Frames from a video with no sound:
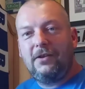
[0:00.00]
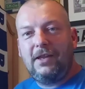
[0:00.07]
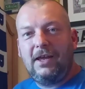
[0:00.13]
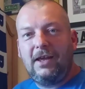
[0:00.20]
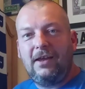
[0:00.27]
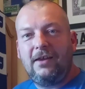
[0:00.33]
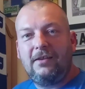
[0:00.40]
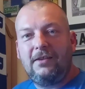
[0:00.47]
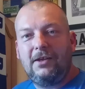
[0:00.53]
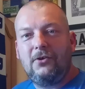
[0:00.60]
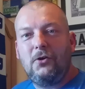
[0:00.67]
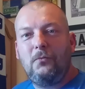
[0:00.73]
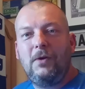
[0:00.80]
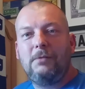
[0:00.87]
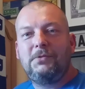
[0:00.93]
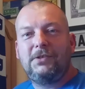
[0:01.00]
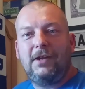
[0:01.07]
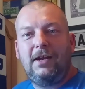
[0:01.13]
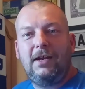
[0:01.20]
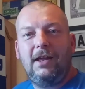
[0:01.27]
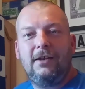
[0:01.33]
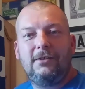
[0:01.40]
at they've got a
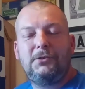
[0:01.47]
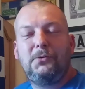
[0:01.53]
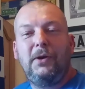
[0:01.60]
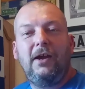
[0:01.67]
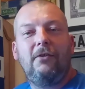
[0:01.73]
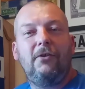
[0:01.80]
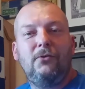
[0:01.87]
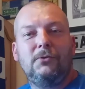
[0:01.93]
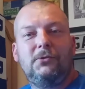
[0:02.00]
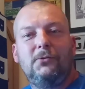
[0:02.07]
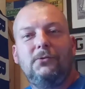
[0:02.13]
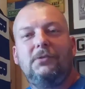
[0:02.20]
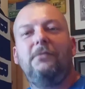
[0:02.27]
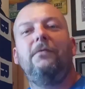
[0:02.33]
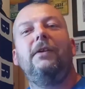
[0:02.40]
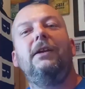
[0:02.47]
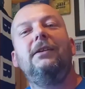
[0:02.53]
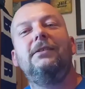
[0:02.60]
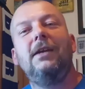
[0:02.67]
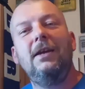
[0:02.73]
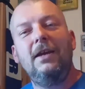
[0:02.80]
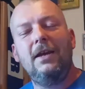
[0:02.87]
website and a Twitter and all sorts of
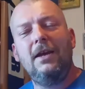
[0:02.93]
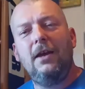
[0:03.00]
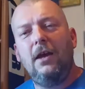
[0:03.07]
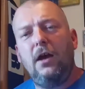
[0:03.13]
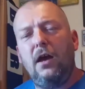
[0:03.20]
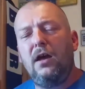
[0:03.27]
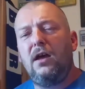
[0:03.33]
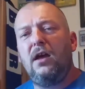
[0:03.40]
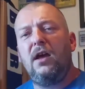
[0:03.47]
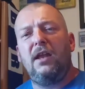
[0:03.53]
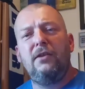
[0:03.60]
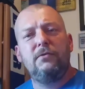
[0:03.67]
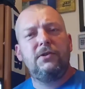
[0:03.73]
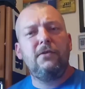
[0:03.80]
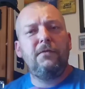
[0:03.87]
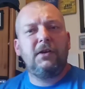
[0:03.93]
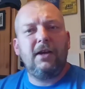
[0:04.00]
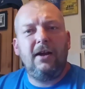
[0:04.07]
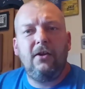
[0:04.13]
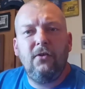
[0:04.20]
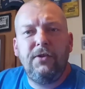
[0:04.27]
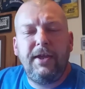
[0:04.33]
things. And there was another
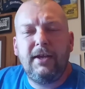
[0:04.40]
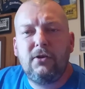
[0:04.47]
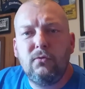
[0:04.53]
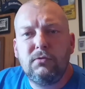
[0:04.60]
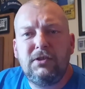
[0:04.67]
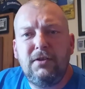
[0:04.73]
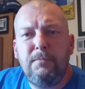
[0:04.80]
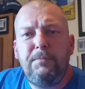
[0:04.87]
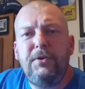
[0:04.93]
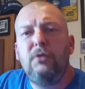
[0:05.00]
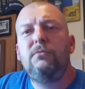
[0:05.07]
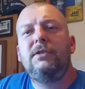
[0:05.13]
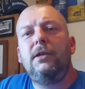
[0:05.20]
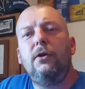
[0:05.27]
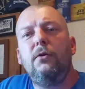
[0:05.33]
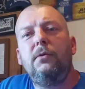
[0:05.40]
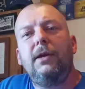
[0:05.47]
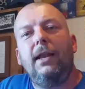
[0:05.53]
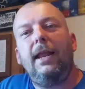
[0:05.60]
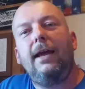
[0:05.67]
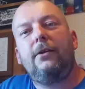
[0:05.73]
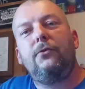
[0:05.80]
guy on there called Subbuteo
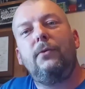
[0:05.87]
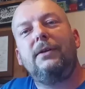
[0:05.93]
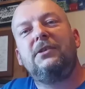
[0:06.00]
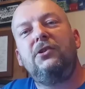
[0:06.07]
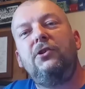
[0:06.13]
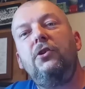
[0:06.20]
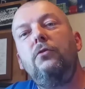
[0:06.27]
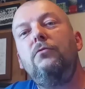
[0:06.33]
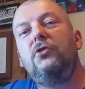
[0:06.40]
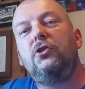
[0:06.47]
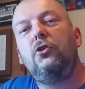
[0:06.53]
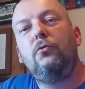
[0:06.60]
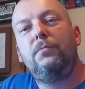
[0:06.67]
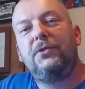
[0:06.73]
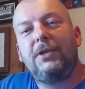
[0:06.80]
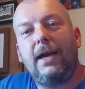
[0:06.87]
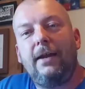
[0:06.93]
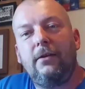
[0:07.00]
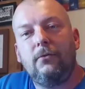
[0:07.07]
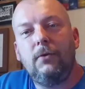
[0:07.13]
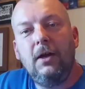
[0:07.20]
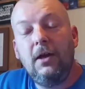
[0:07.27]
Collector who has a YouTube
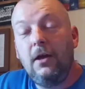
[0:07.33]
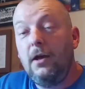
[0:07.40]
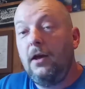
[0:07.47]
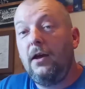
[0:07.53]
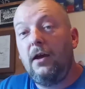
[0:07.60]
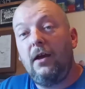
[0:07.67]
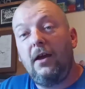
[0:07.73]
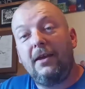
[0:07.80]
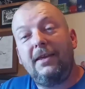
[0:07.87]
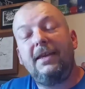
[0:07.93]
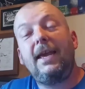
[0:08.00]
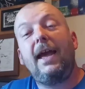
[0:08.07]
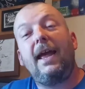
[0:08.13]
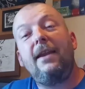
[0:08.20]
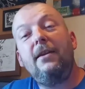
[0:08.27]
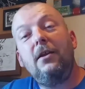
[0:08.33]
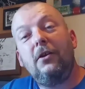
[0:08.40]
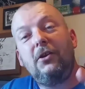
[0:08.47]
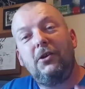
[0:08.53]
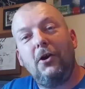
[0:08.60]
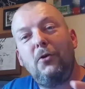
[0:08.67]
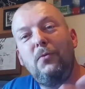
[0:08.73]
channel. Again,
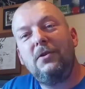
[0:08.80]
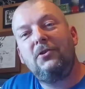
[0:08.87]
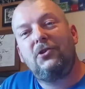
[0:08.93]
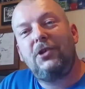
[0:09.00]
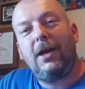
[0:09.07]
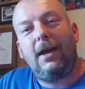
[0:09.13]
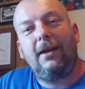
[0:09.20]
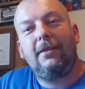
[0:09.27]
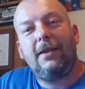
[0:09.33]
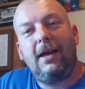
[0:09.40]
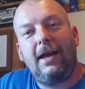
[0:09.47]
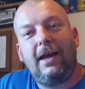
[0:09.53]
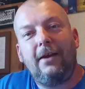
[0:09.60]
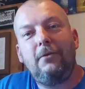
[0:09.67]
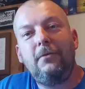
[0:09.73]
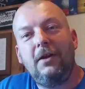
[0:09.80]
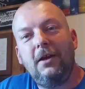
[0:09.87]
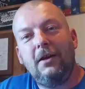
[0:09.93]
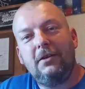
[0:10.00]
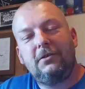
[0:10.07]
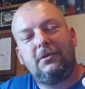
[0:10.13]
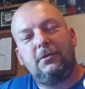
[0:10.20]
go and check that out,
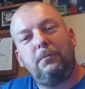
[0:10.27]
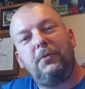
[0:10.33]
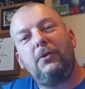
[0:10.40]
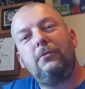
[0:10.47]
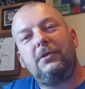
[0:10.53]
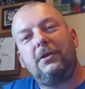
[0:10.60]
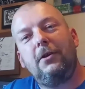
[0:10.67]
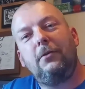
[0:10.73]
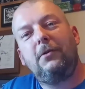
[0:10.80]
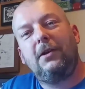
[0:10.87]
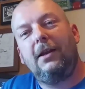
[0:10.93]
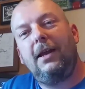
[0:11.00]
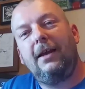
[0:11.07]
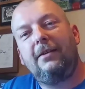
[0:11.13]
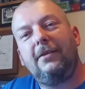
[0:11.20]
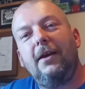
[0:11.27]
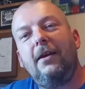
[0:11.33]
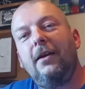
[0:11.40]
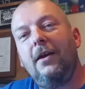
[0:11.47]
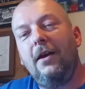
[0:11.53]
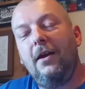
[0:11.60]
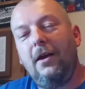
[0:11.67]
Subbuteo
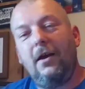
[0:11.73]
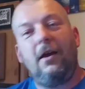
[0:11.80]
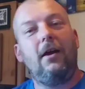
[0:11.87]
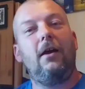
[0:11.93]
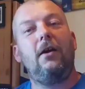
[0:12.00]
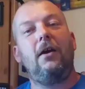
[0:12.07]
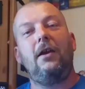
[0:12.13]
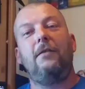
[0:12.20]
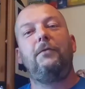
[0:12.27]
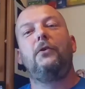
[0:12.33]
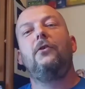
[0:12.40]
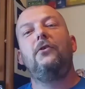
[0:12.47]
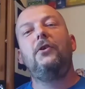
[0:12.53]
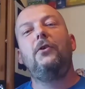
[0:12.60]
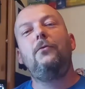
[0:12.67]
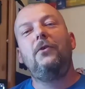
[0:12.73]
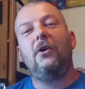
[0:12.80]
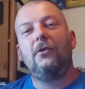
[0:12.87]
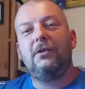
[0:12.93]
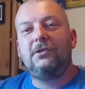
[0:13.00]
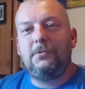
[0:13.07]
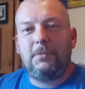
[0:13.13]
Collector. if you've got no
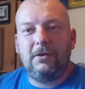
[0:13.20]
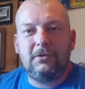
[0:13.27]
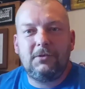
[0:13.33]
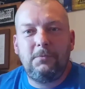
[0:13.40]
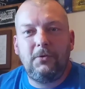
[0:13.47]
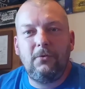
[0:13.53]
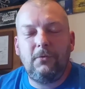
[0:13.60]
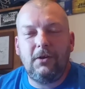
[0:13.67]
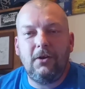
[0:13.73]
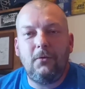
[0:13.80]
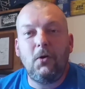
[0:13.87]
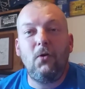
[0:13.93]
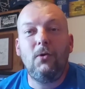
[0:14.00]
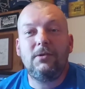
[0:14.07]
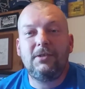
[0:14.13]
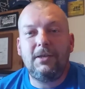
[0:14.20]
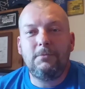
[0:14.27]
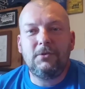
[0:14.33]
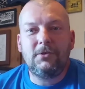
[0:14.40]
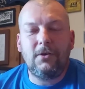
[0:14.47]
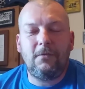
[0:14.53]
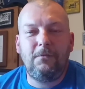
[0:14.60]
knowledge about Subbuteo or
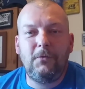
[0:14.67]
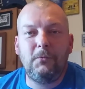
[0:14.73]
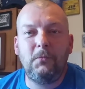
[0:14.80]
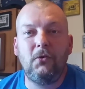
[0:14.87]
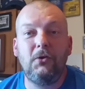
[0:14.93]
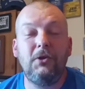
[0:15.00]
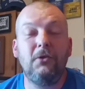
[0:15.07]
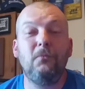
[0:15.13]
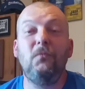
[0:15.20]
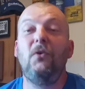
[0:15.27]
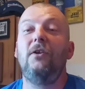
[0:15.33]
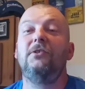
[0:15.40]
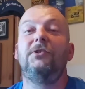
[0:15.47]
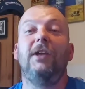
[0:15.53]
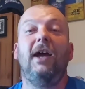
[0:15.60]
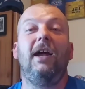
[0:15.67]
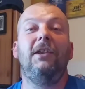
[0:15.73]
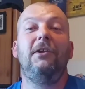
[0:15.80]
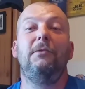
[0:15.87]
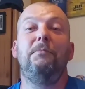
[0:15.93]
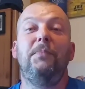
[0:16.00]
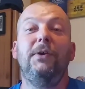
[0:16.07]
tabletop football, you can watch that and
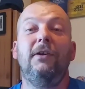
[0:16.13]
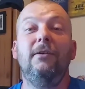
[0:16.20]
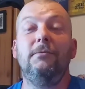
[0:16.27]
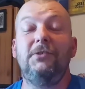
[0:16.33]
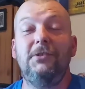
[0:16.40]
you can pick up